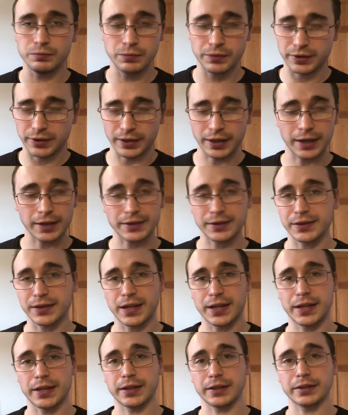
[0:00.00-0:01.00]
that's
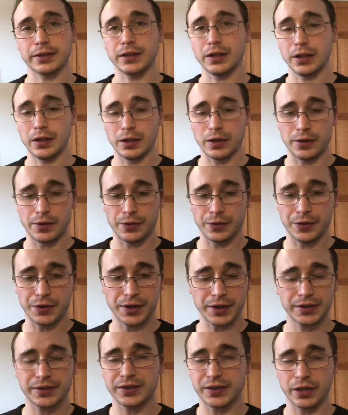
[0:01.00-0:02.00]
saying
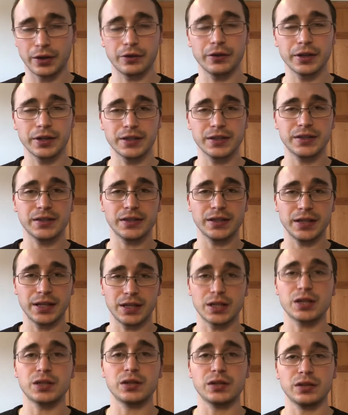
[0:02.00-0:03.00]
this series
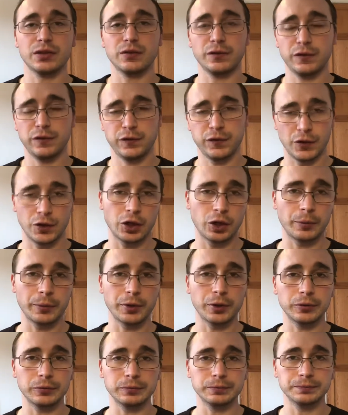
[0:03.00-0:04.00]
is
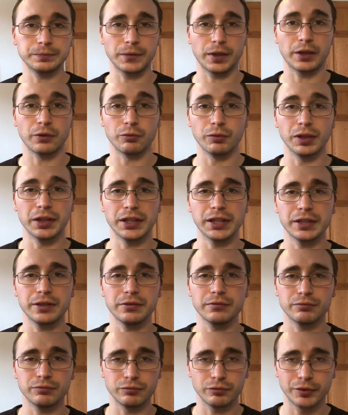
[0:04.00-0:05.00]
phenomenal it really
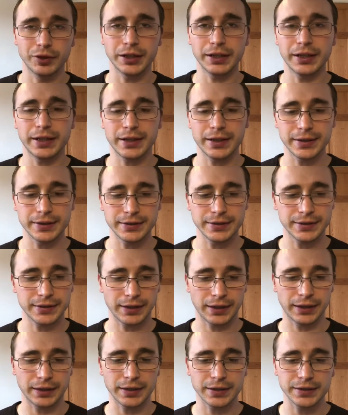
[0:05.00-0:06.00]
really is
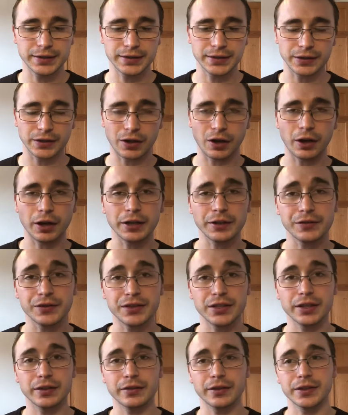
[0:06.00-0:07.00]
and it's the kind of
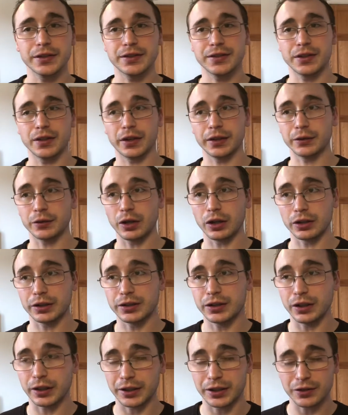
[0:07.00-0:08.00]
series that i, I,
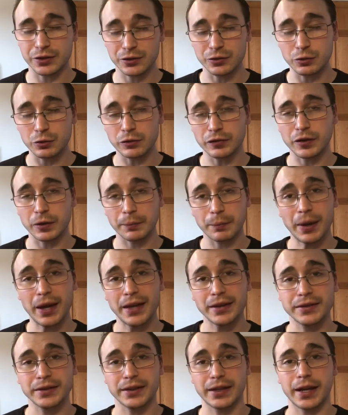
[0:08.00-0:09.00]
I sort of
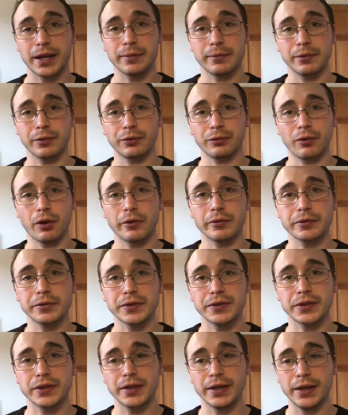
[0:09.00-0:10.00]
compared to game of
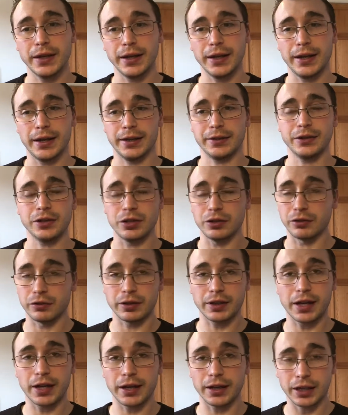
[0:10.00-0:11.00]
thrones and that you can
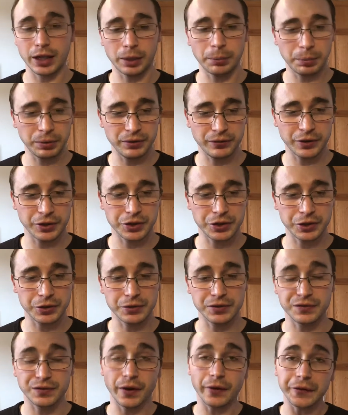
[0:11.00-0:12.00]
get a couple of
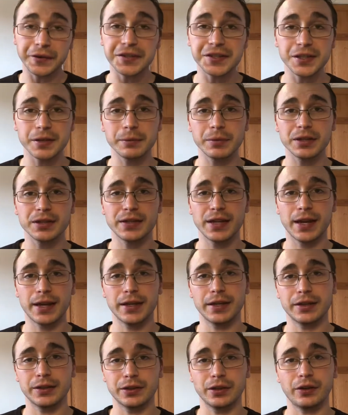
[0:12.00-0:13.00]
issues very similar to
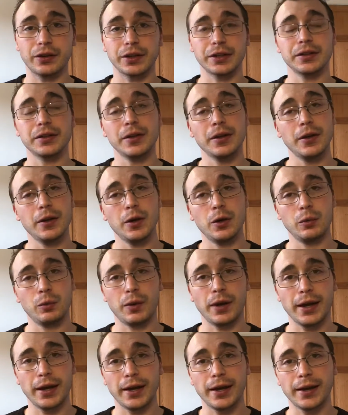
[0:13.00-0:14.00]
8 and 9
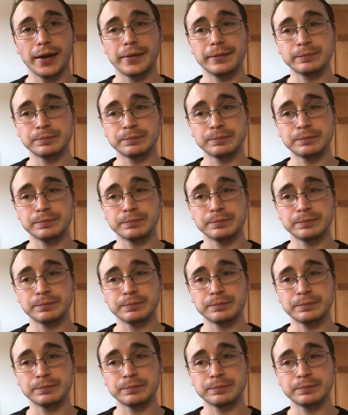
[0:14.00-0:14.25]
where